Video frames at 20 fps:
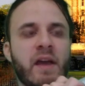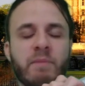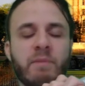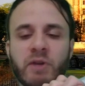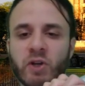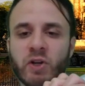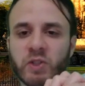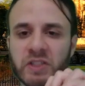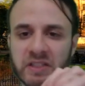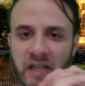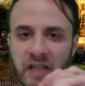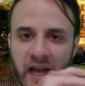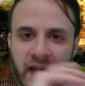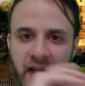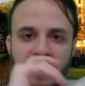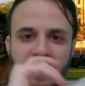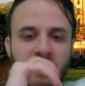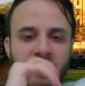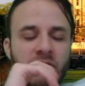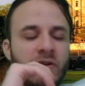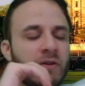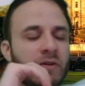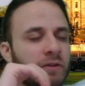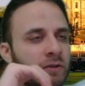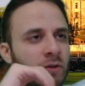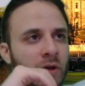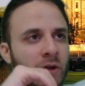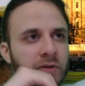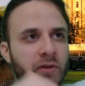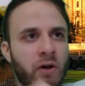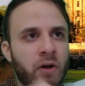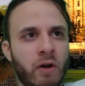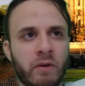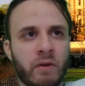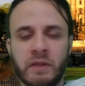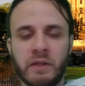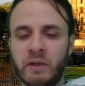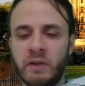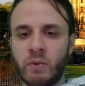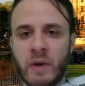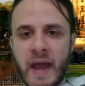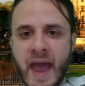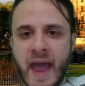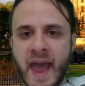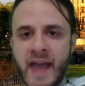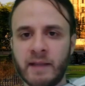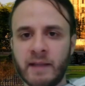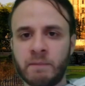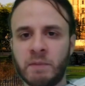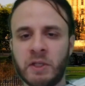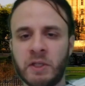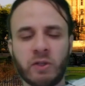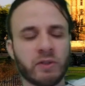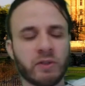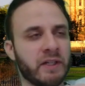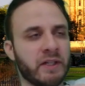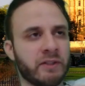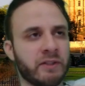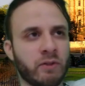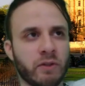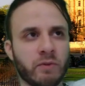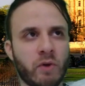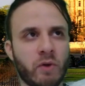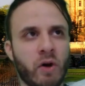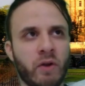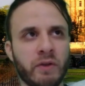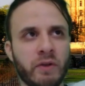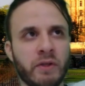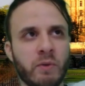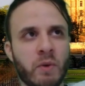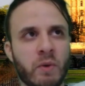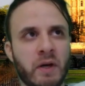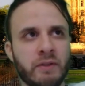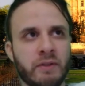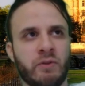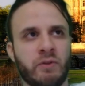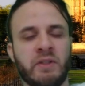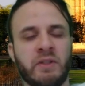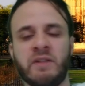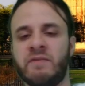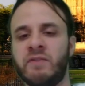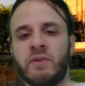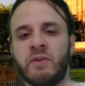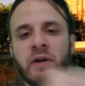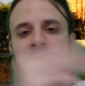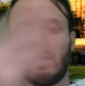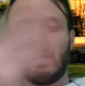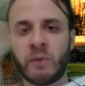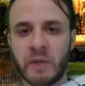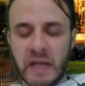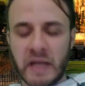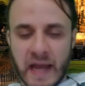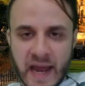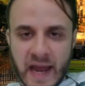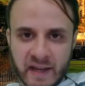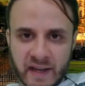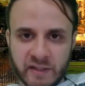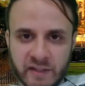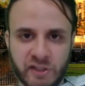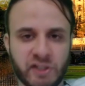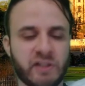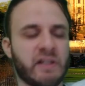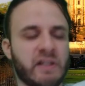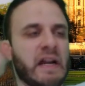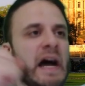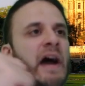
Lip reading: Because I don't only react, because I don't only want to give you a reaction,